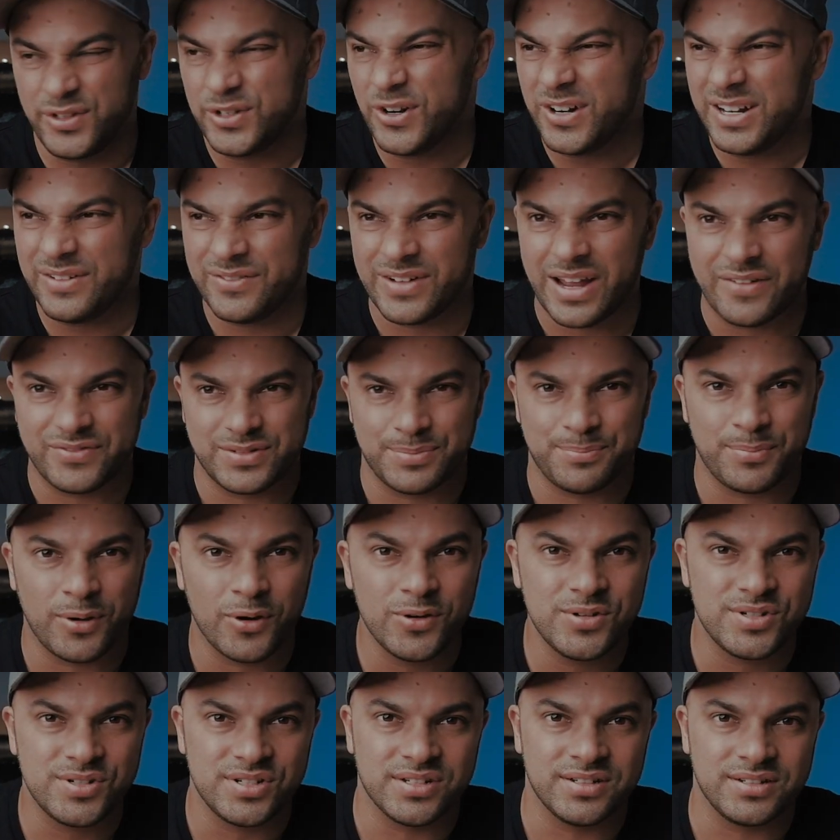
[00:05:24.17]
You don't even have to
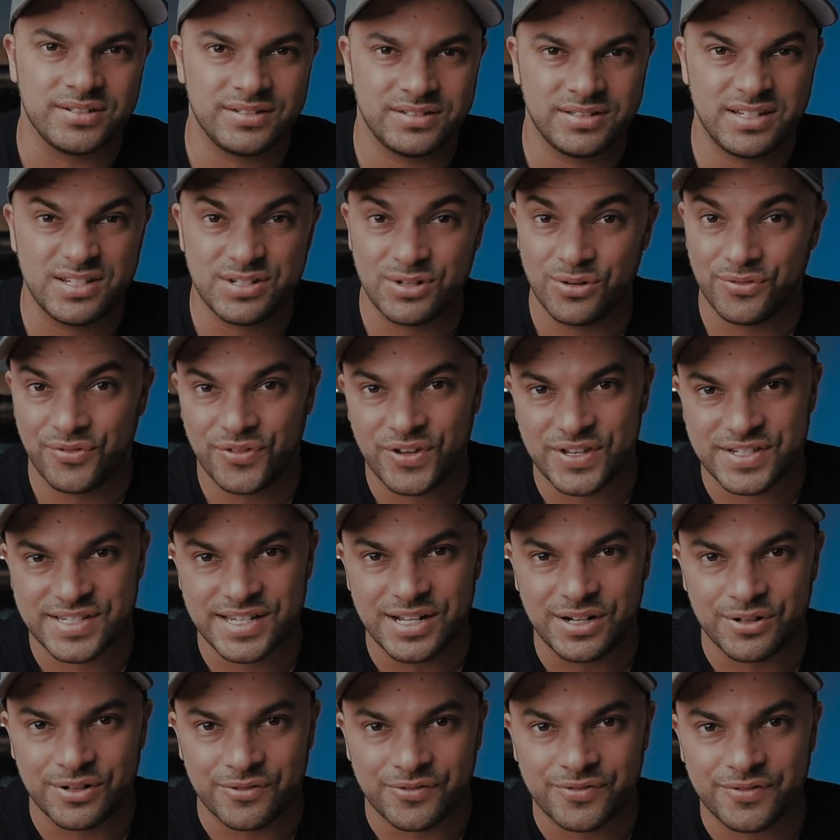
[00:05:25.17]
post it, just do it for
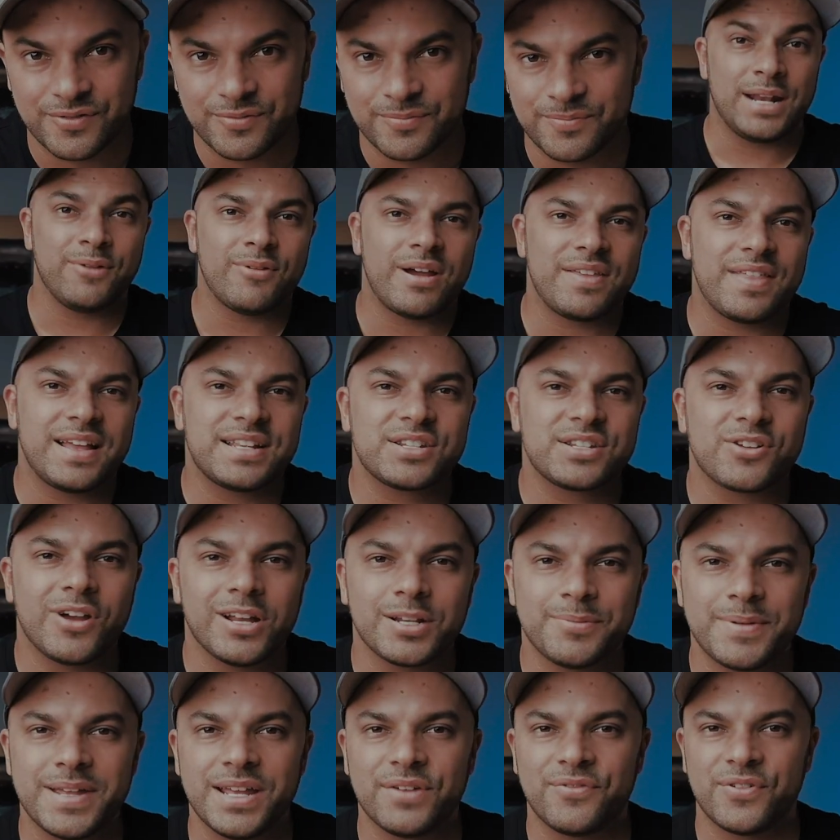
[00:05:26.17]
yourself. Anyway, that's
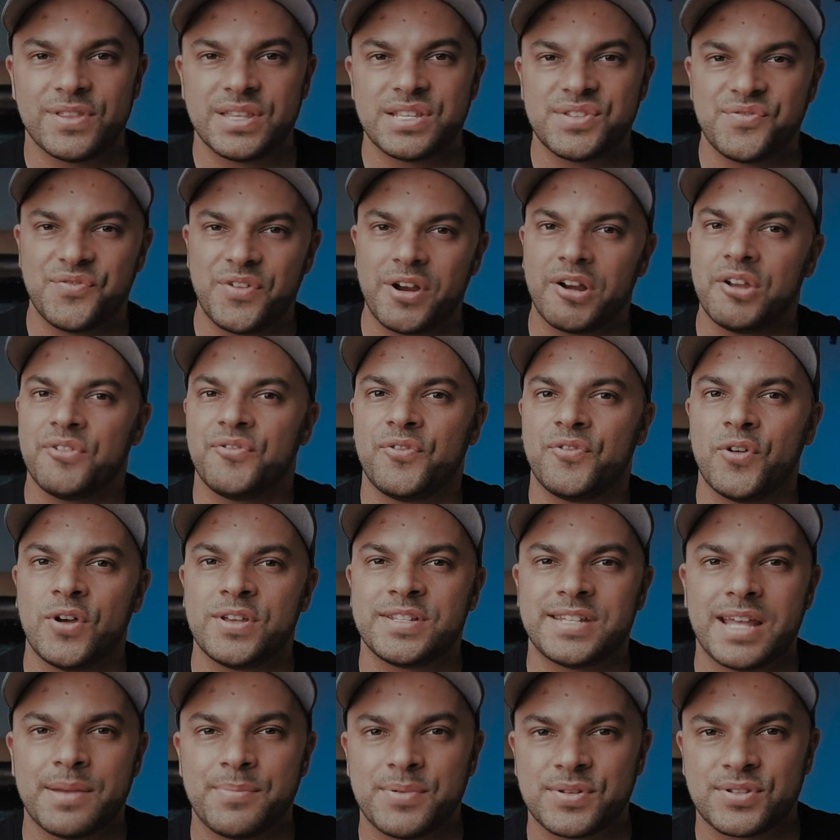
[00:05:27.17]
going to be it for this very
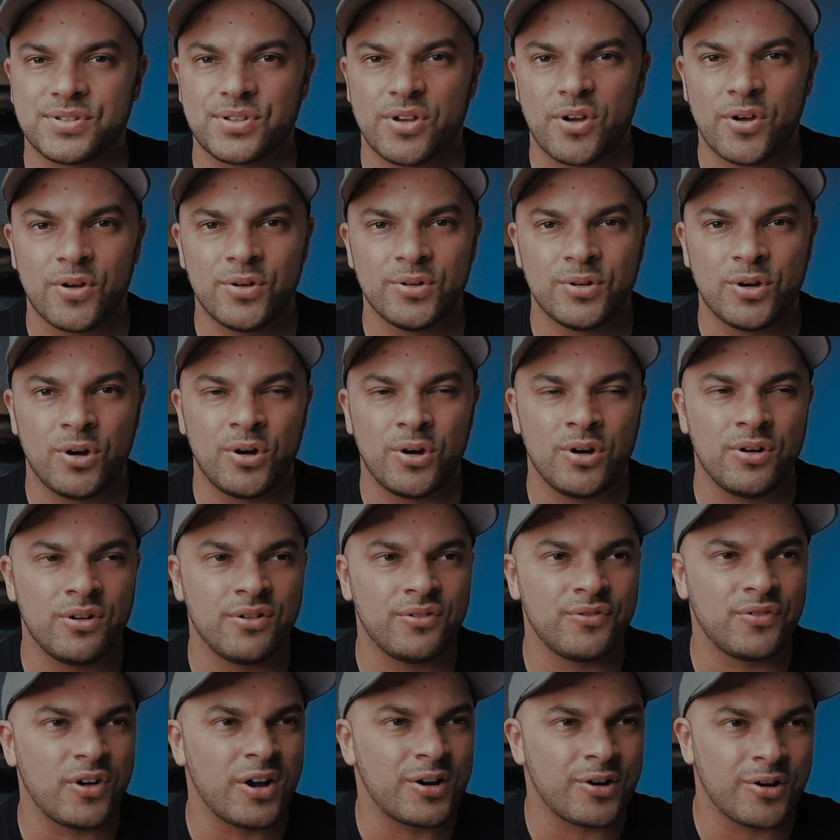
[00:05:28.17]
first episode
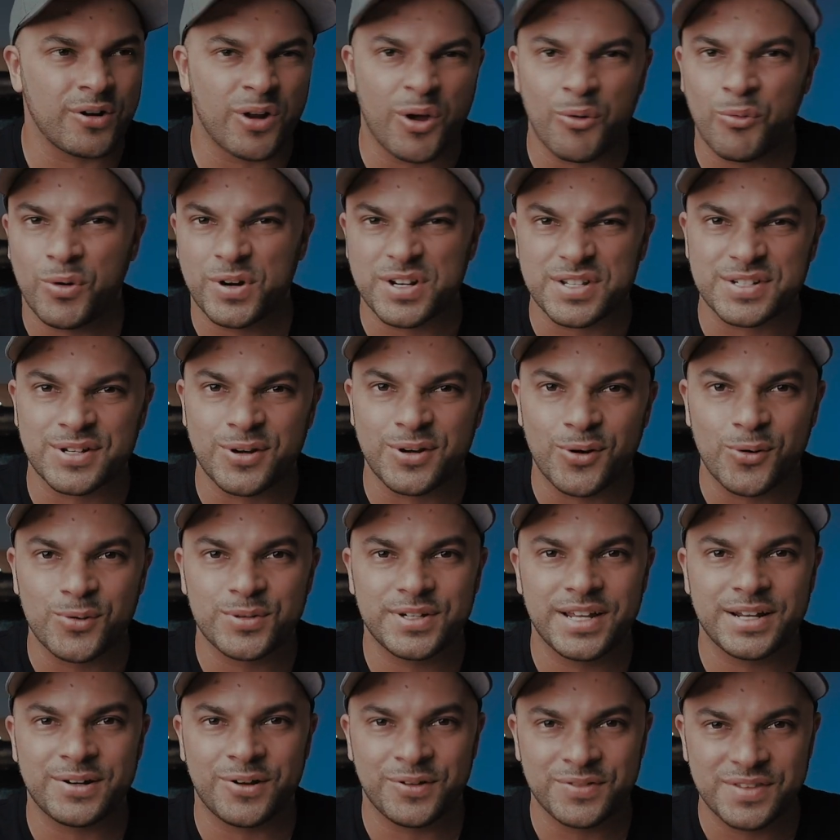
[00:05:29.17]
of, I don't know what it's
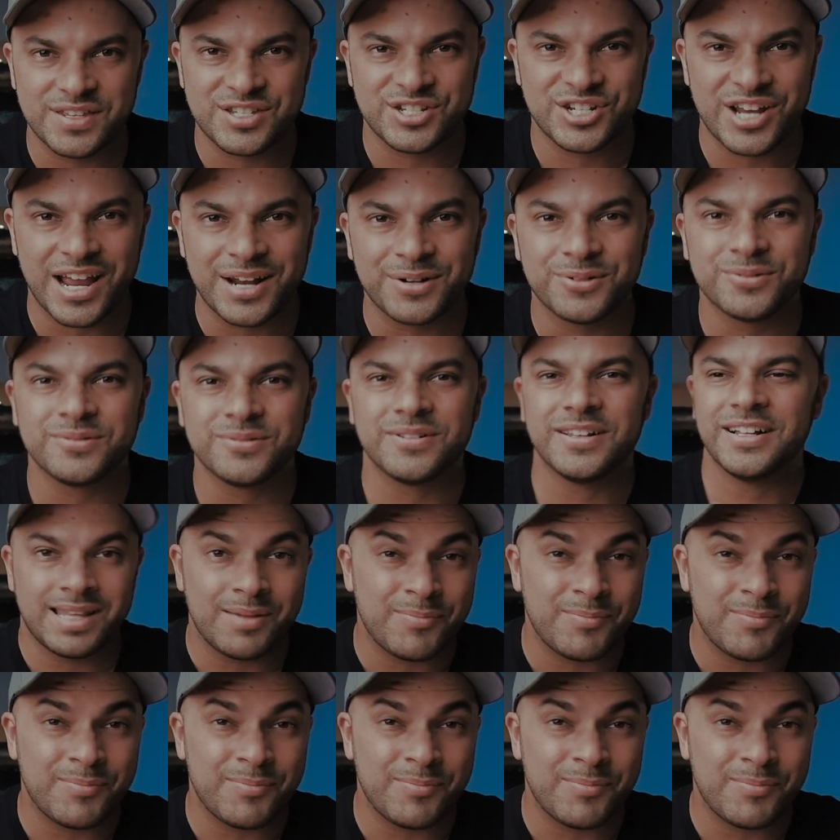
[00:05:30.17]
called yet on this channel.